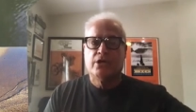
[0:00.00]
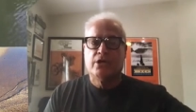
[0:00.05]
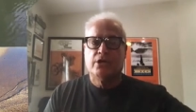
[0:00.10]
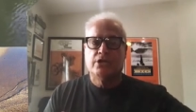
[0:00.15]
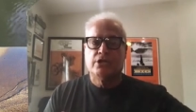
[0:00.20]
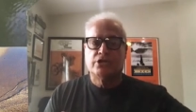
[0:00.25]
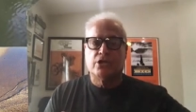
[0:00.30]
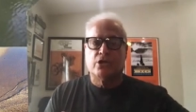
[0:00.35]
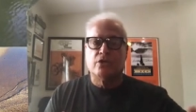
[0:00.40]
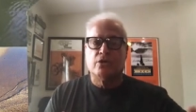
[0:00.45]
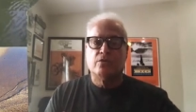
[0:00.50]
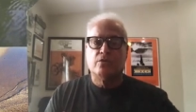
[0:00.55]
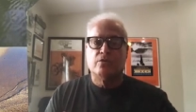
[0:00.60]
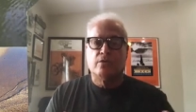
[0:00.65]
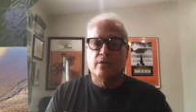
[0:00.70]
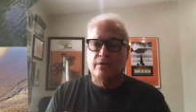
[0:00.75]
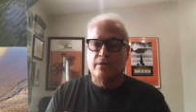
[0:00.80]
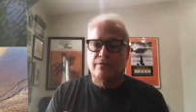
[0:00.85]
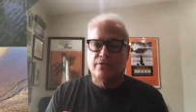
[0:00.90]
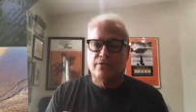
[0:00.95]
So,
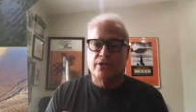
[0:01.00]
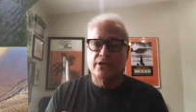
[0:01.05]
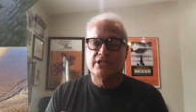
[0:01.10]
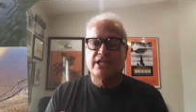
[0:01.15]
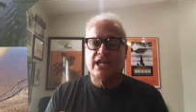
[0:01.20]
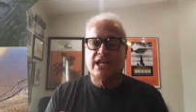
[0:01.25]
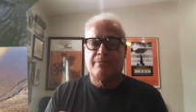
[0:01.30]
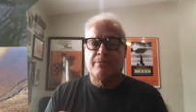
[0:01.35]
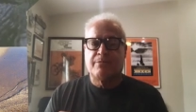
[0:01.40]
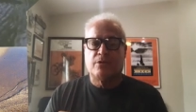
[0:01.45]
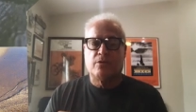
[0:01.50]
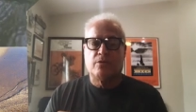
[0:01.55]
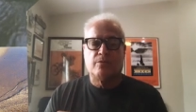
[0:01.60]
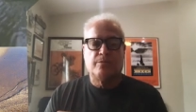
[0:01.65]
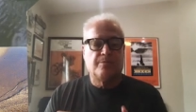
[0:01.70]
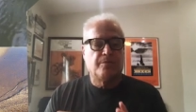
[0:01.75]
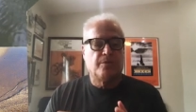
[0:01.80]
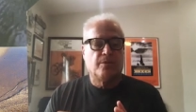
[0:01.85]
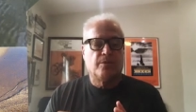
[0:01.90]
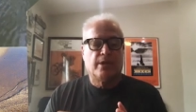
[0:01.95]
for
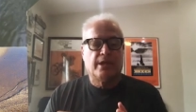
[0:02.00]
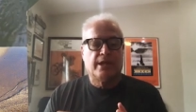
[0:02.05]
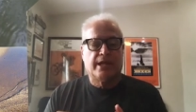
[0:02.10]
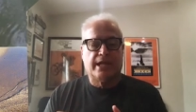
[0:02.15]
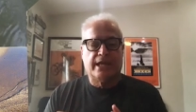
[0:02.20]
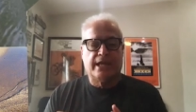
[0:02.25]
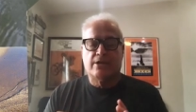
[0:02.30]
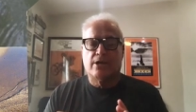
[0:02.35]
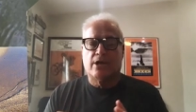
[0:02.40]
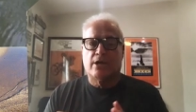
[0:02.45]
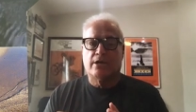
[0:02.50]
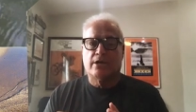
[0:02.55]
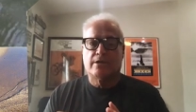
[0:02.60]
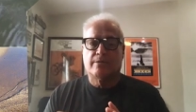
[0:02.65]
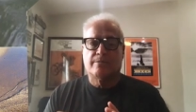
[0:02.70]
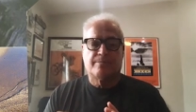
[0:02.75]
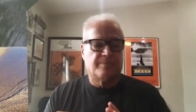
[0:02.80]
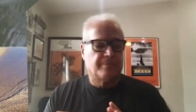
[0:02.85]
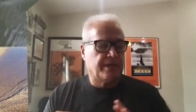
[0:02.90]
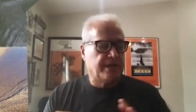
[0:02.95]
example, in
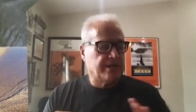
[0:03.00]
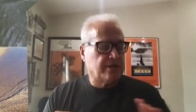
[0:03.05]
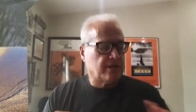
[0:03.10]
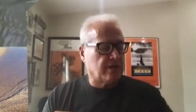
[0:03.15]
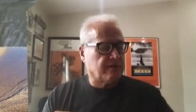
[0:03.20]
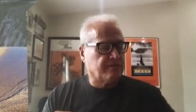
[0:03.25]
our